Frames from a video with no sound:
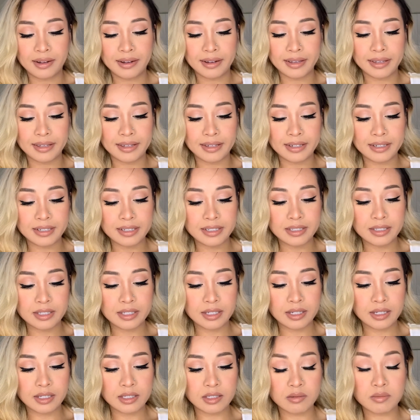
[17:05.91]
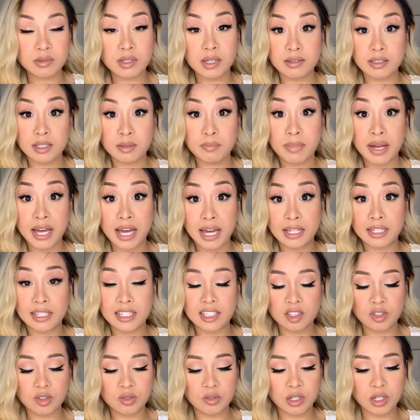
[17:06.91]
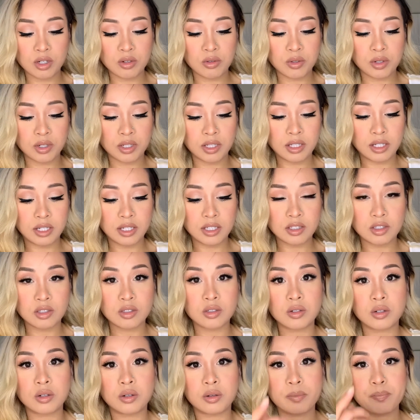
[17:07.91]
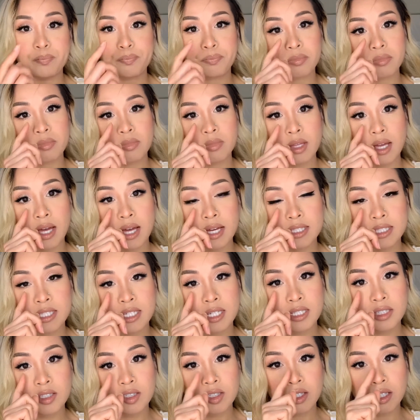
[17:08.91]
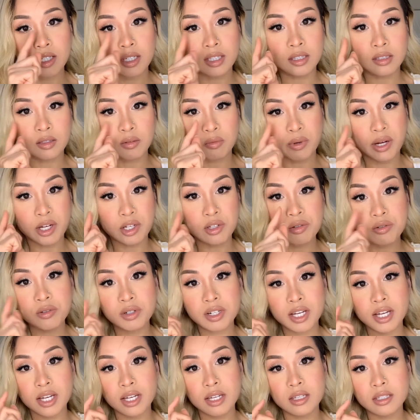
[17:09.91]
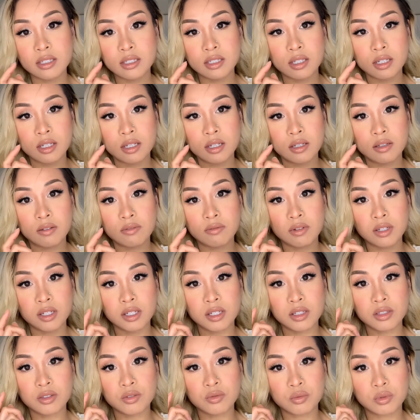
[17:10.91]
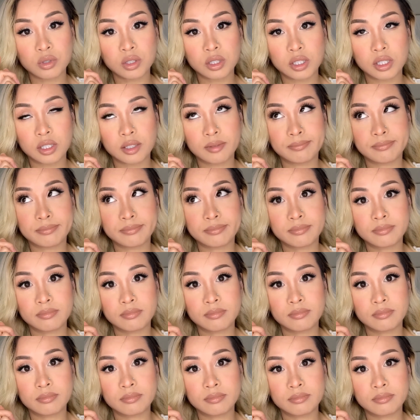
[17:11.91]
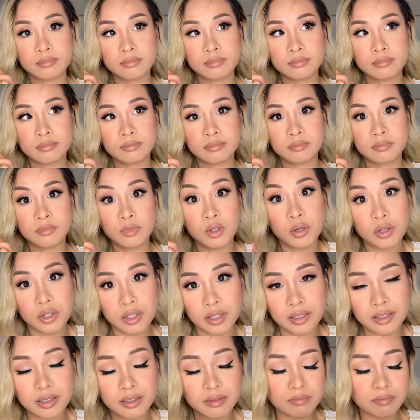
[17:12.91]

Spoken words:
And sometimes my eyelids do get oily, and so I tend to get the raccoon eyes if it gets really oily.